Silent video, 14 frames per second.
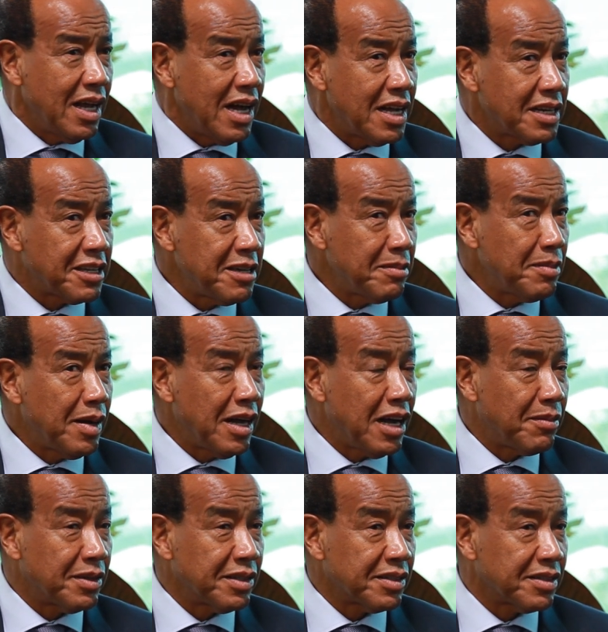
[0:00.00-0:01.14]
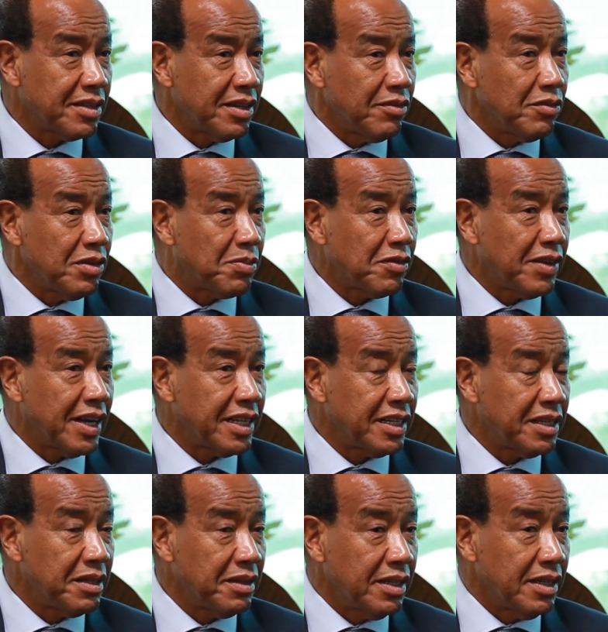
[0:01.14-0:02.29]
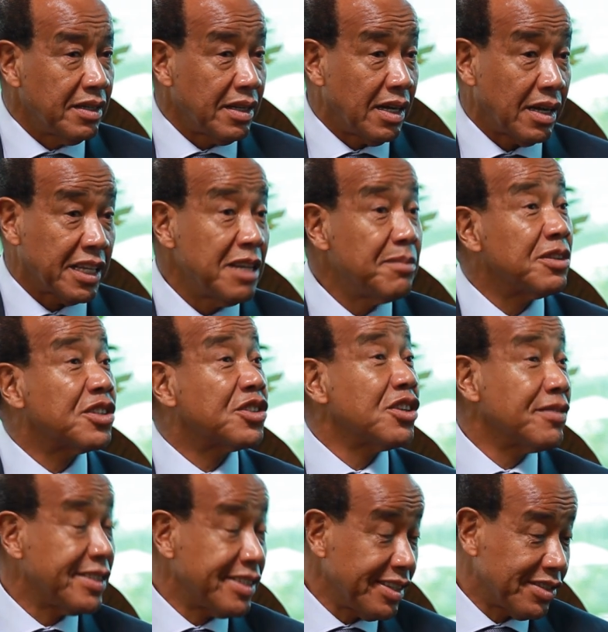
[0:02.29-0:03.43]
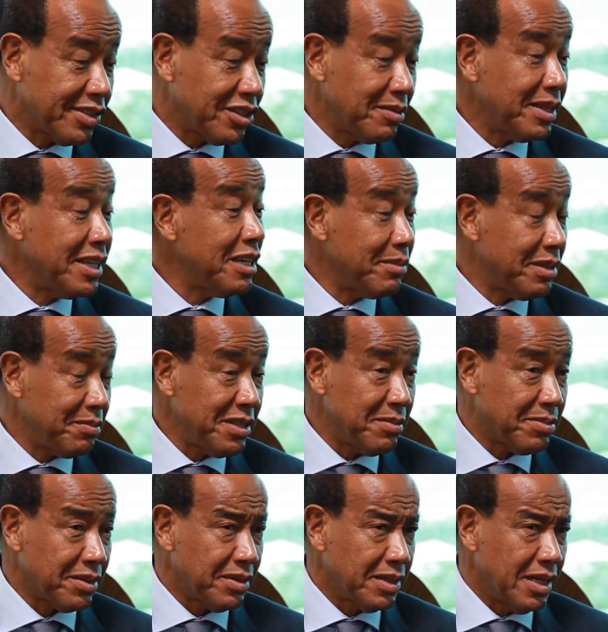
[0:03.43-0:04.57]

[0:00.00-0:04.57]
And Cable Bahamas provided cable services to the Bahamian people.